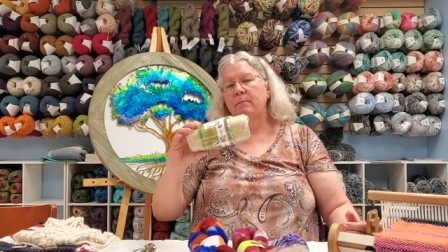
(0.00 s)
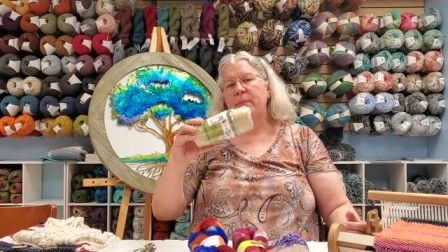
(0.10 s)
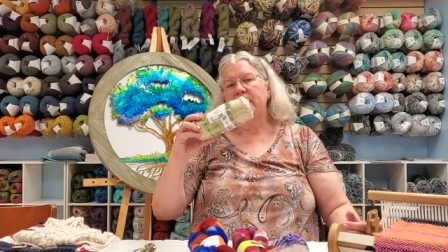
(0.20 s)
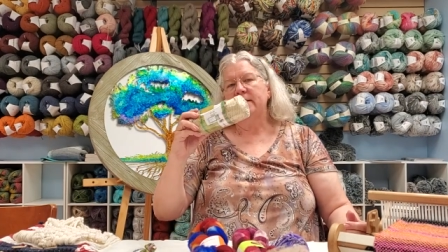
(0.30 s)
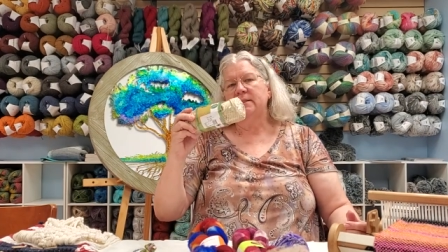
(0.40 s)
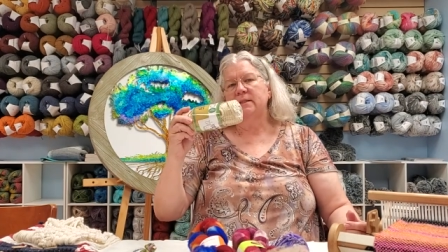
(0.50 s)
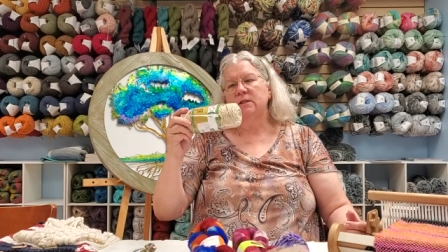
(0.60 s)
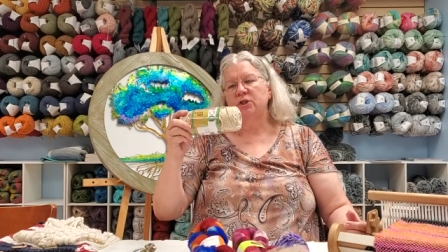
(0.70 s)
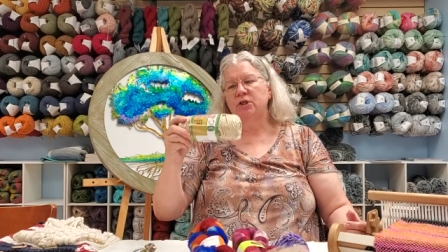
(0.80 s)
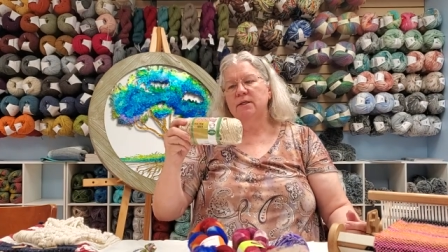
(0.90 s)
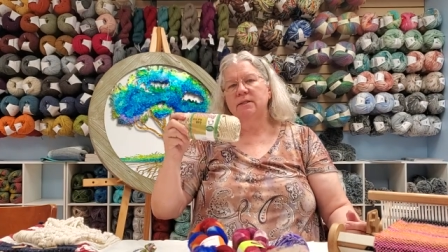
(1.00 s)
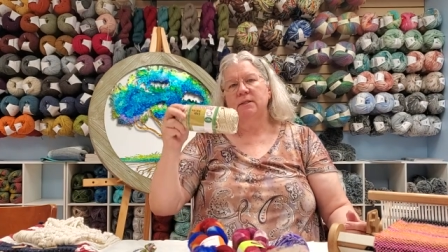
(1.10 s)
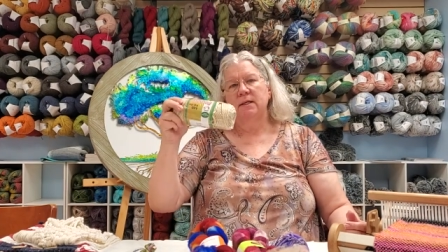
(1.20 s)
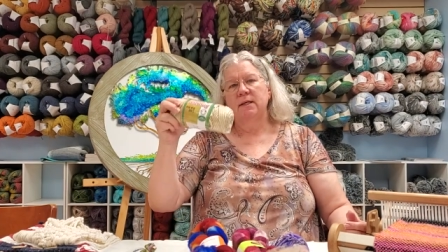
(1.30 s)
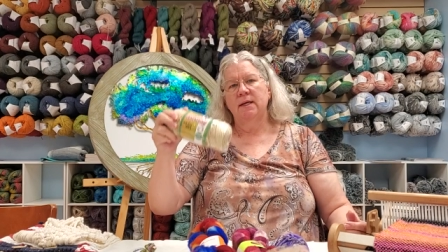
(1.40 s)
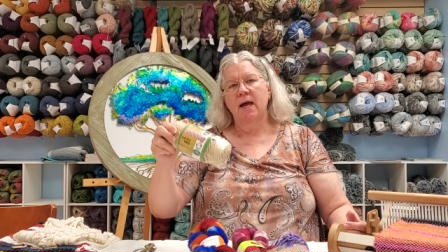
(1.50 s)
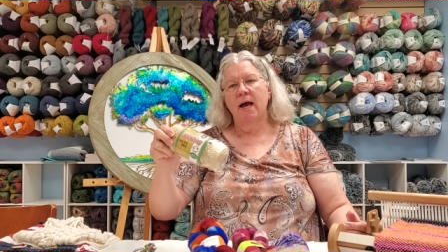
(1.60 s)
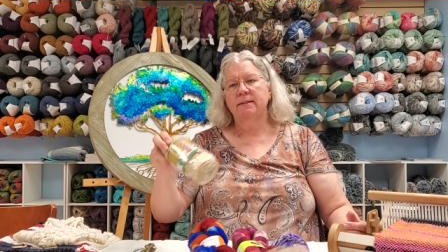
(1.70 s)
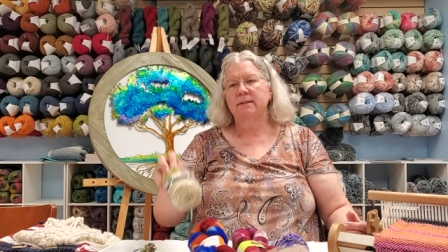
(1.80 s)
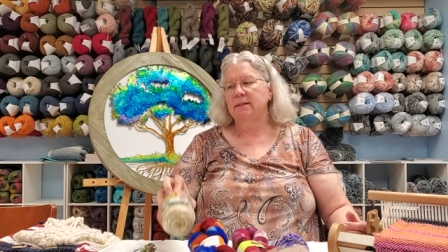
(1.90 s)
but it's just
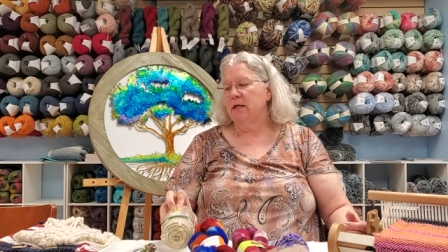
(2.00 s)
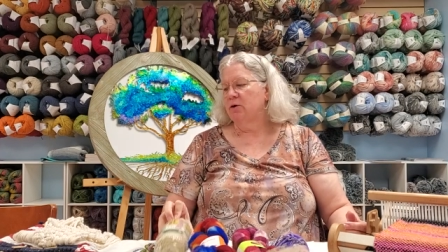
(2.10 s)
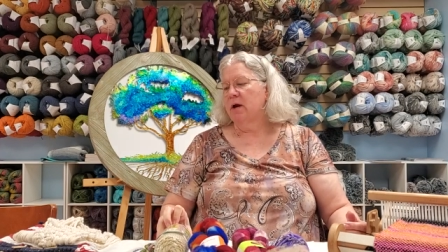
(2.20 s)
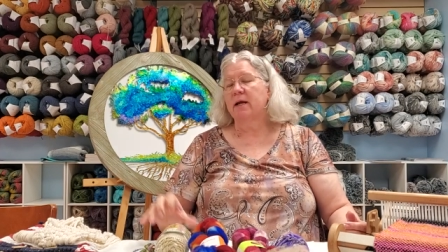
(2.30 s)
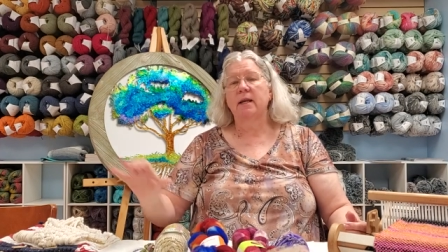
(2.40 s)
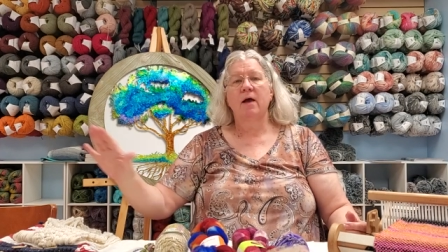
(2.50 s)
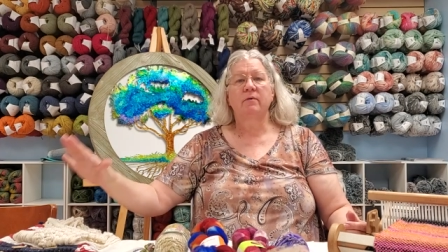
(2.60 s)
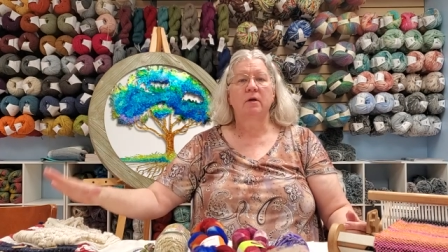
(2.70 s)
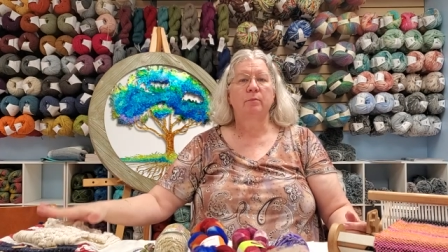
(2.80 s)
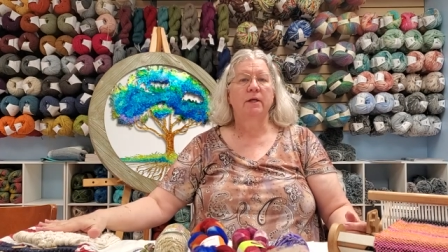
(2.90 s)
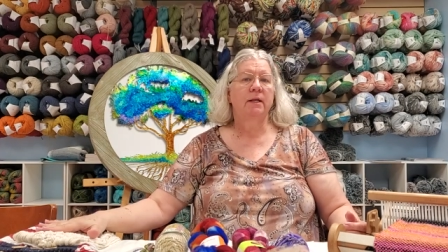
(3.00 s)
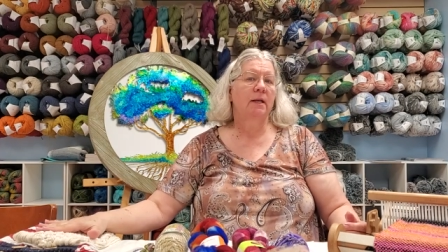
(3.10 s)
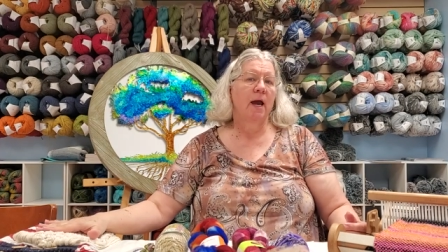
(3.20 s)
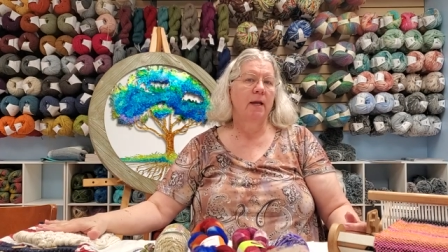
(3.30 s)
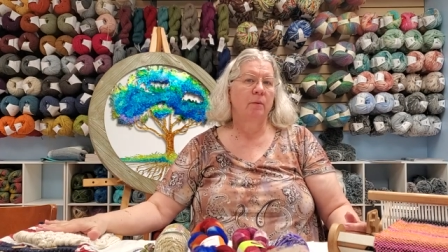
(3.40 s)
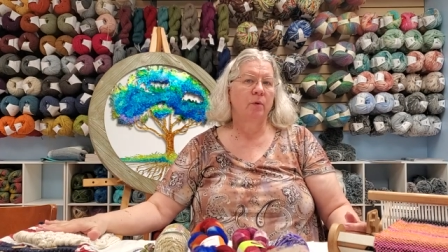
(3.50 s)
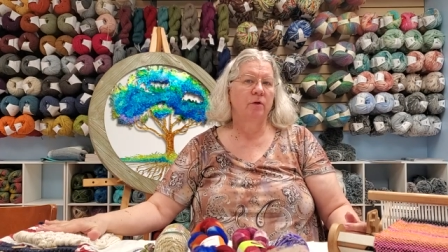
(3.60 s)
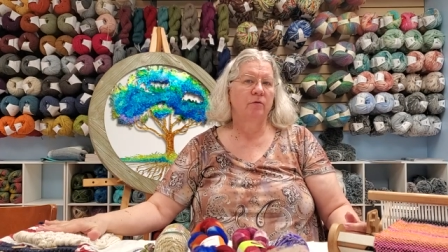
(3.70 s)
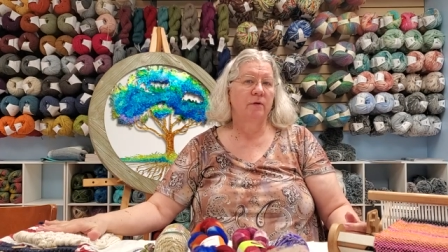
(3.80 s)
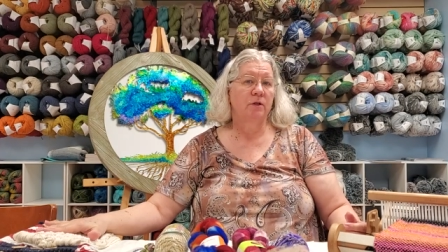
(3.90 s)
knots. You're not going to have a completed item when
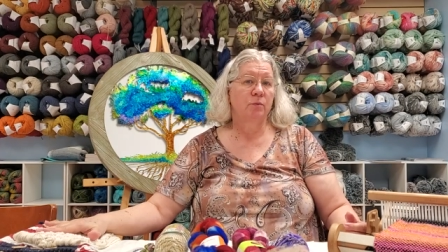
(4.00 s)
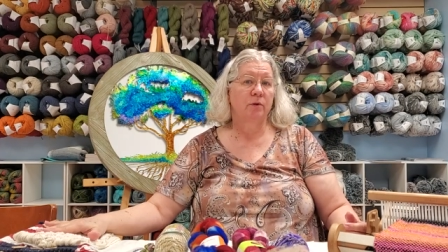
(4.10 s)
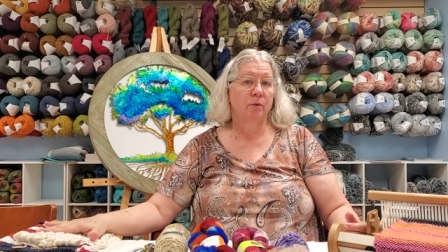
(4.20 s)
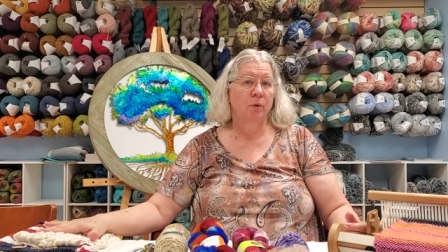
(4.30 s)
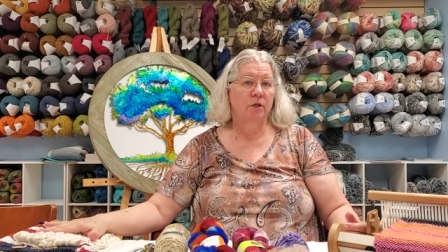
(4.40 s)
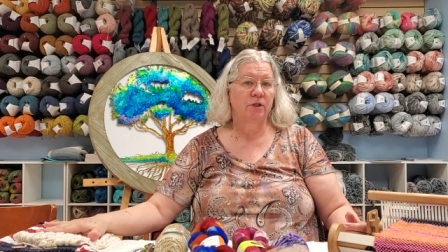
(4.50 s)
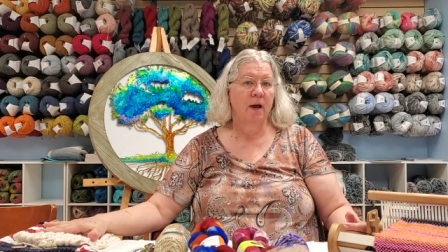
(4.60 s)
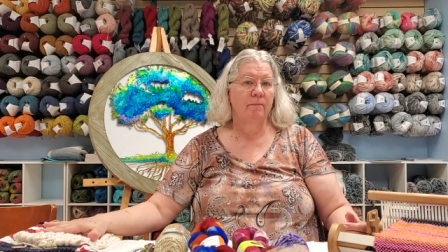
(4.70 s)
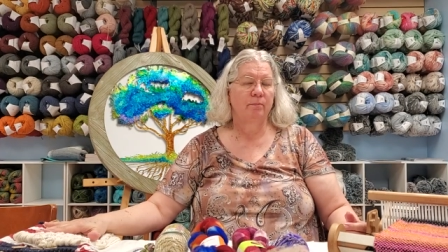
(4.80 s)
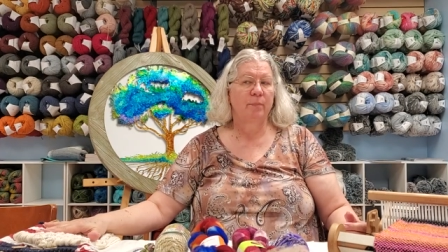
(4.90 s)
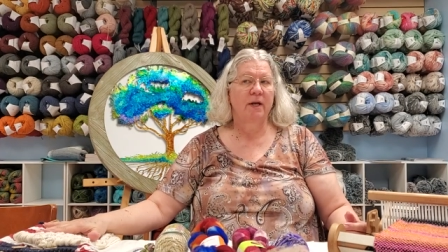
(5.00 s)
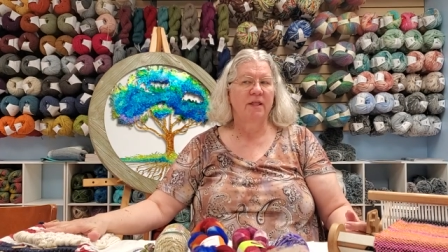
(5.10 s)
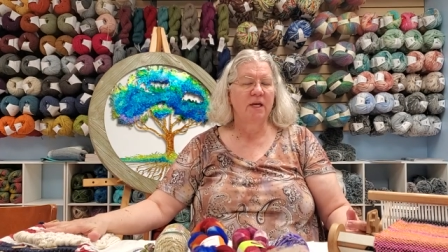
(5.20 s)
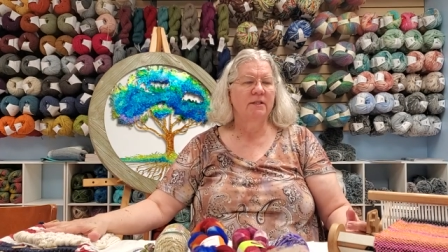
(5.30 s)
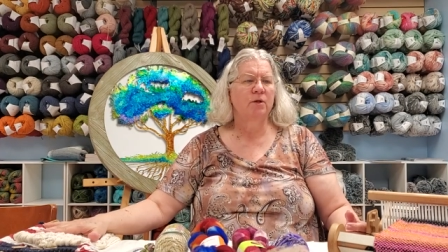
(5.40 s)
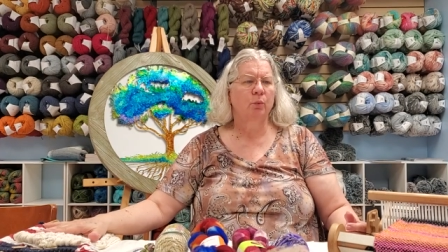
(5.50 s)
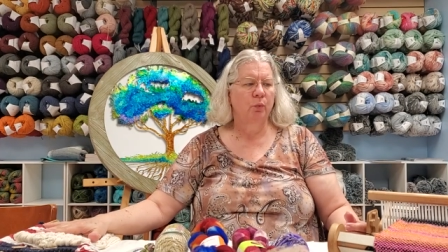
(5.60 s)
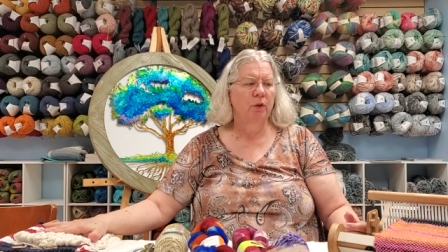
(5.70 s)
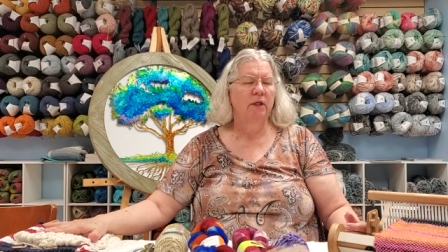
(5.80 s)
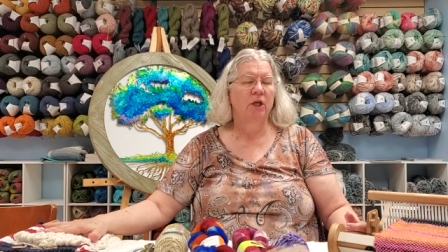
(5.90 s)
you're finished with the workshop. But I think it's a
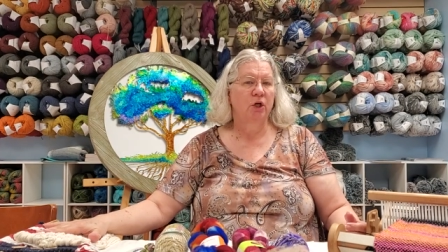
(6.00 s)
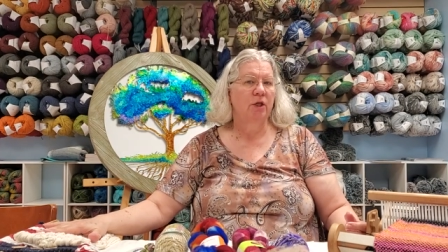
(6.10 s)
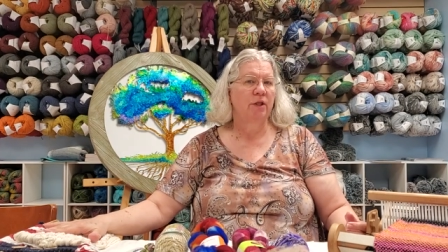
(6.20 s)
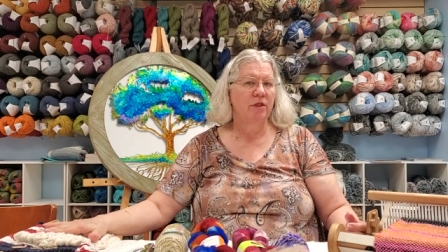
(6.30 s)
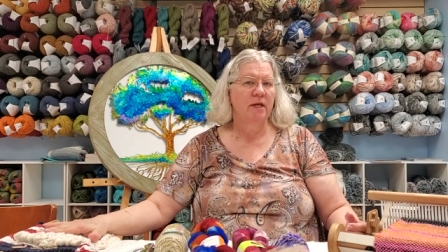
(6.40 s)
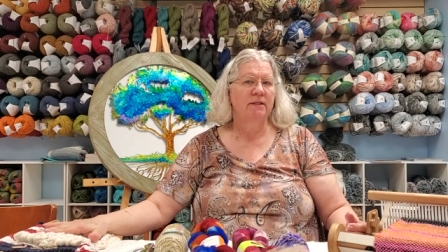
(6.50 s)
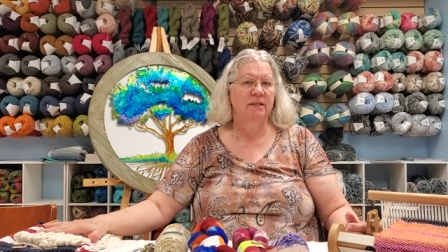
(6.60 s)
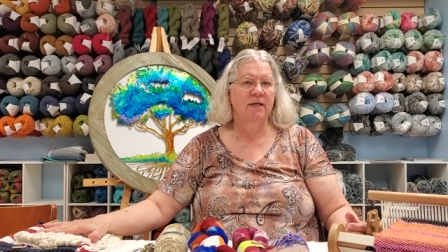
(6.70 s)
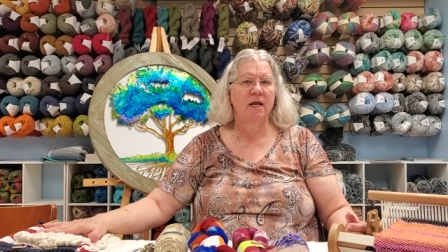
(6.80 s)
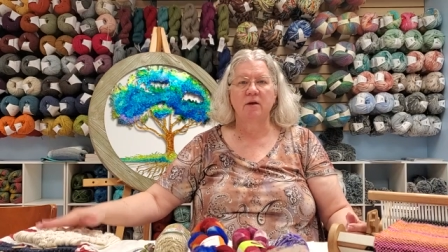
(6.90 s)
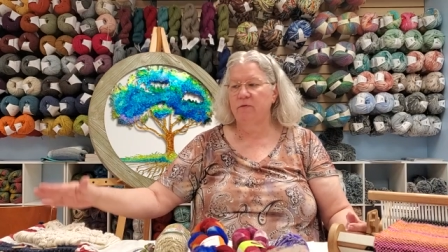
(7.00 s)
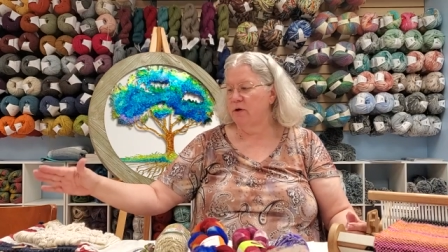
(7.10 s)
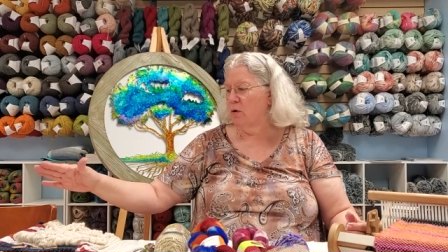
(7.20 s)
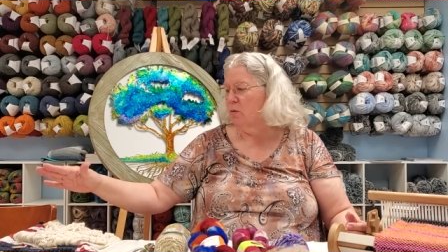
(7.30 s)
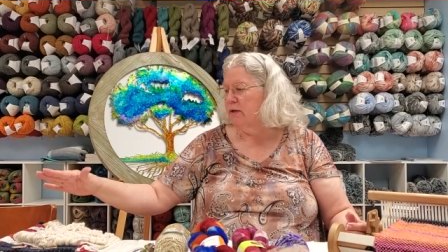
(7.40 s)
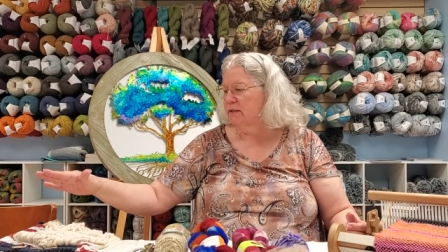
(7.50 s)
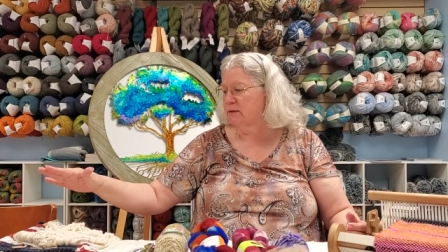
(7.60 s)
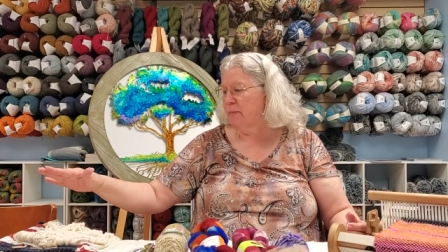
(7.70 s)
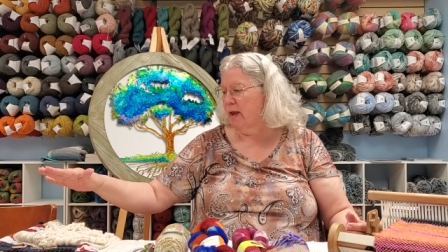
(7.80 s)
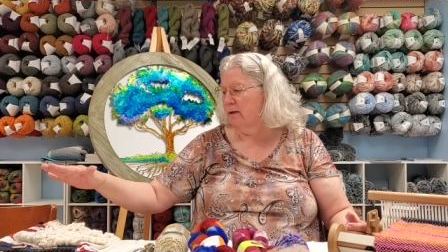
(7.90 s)
really good thing to take if you don't want to
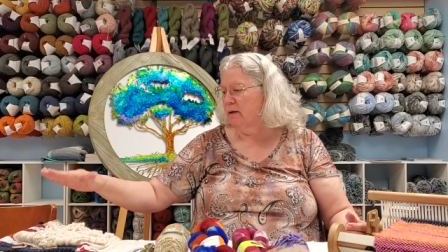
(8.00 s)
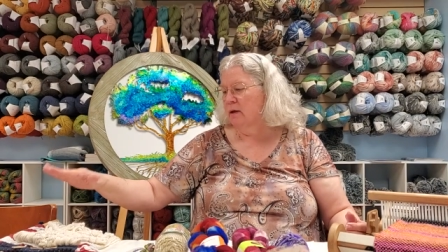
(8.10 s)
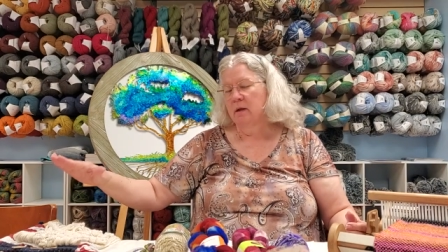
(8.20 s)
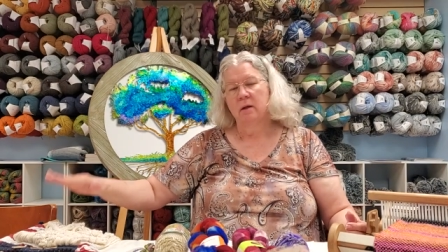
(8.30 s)
spend